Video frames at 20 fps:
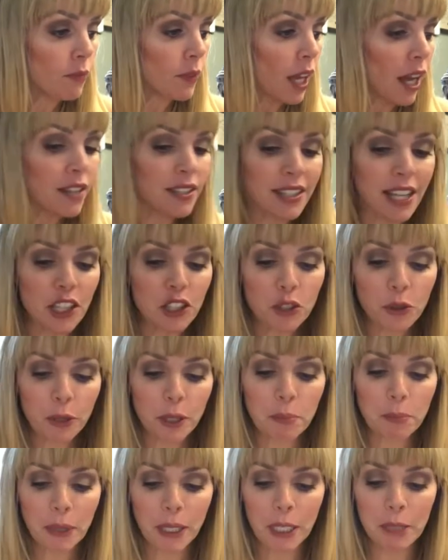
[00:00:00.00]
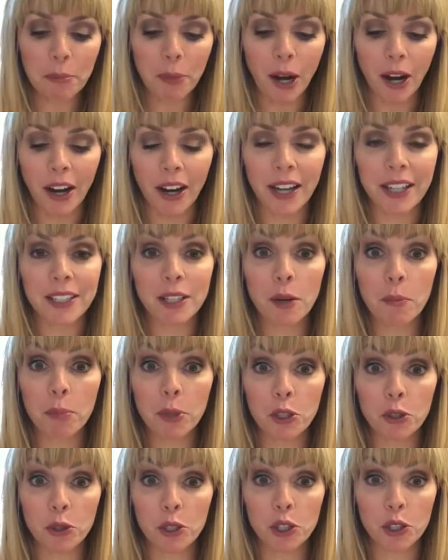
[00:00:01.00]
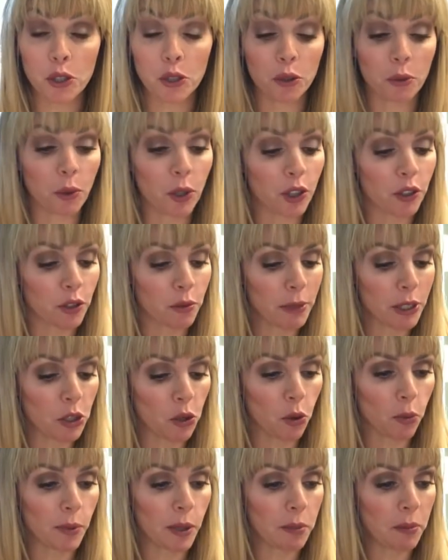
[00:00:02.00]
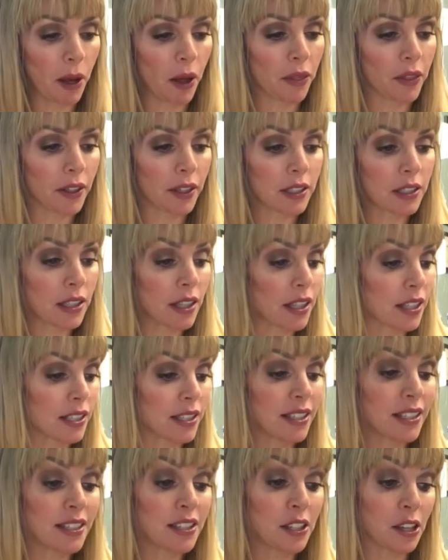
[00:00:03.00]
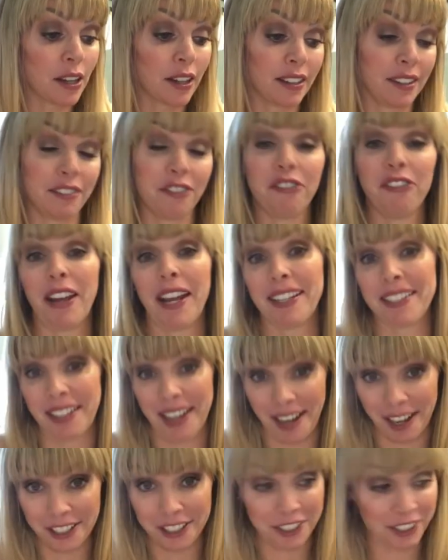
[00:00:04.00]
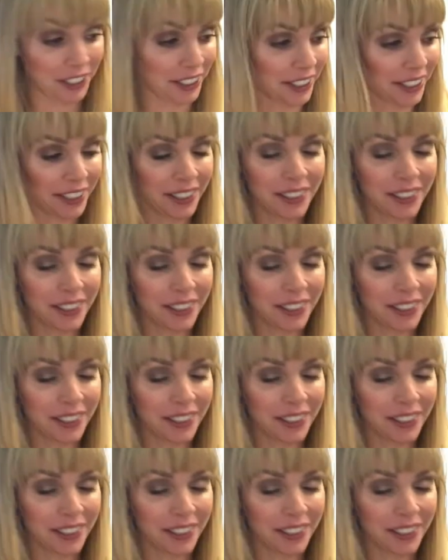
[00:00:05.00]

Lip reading: A sensory Peapod. Patricia, who works for me, told me about this. This is fantastic.